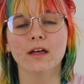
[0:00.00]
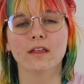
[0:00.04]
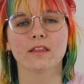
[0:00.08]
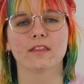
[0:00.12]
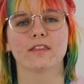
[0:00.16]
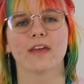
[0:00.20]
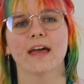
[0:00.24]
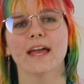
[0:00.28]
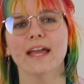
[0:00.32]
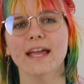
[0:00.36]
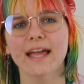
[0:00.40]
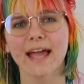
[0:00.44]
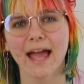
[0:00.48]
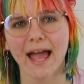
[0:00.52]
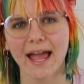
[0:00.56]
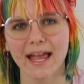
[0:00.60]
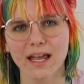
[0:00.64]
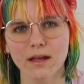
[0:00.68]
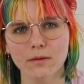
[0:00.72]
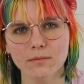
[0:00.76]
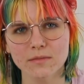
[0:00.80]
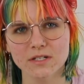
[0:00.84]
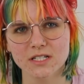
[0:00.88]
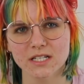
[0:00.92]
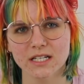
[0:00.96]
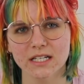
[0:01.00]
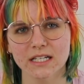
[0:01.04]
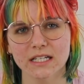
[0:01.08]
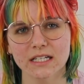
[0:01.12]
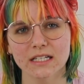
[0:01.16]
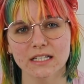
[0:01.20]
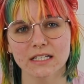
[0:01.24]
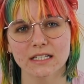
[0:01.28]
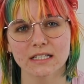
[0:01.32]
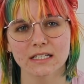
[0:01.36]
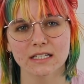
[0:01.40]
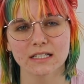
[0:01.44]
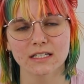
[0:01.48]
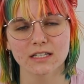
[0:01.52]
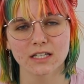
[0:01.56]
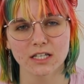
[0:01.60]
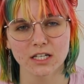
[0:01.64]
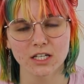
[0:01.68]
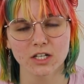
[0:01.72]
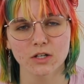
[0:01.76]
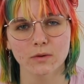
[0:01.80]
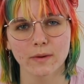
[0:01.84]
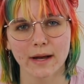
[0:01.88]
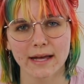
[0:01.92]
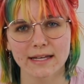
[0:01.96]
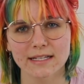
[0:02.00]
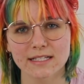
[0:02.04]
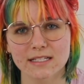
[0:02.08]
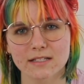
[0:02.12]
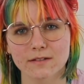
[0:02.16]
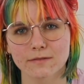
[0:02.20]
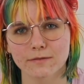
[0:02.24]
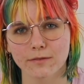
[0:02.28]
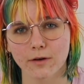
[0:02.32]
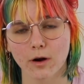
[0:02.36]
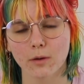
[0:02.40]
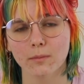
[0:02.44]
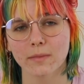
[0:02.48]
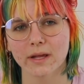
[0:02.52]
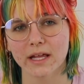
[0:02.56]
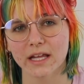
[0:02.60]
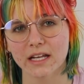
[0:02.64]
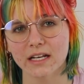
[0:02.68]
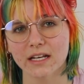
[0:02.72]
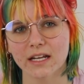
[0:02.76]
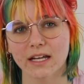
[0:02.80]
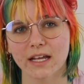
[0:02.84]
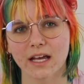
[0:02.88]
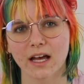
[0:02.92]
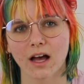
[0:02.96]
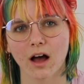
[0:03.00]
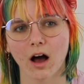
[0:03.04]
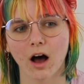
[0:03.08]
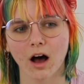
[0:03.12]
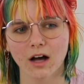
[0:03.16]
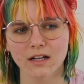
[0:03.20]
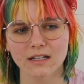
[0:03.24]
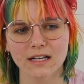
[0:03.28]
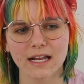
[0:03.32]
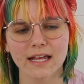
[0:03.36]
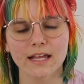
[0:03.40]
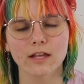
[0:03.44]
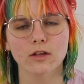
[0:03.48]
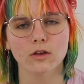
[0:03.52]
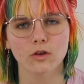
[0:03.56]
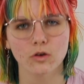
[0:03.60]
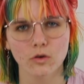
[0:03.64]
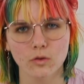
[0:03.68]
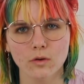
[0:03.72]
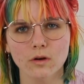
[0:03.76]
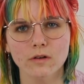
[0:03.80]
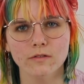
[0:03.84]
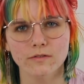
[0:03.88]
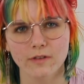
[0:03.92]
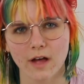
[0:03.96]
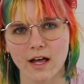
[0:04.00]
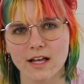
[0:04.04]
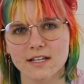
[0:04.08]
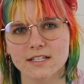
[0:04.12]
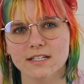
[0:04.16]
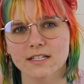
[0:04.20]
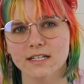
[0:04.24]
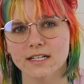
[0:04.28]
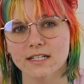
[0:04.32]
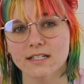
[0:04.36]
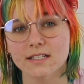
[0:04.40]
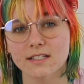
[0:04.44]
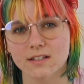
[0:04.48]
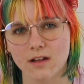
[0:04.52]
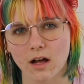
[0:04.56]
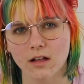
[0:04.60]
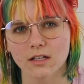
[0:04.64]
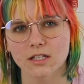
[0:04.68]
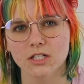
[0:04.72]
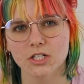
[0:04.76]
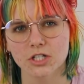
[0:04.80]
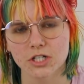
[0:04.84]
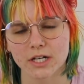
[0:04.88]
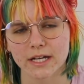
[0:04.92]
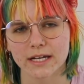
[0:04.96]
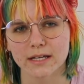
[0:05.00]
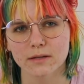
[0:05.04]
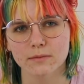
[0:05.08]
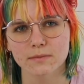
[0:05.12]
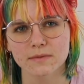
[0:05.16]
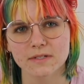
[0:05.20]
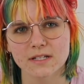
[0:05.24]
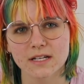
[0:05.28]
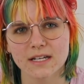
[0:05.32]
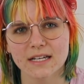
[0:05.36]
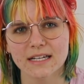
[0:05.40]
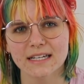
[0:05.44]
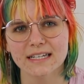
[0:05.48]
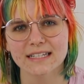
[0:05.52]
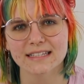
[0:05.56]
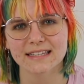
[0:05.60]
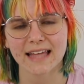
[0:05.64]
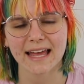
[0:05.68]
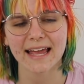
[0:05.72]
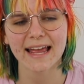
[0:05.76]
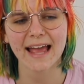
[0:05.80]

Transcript: They came to the US from India on like university scholarships. They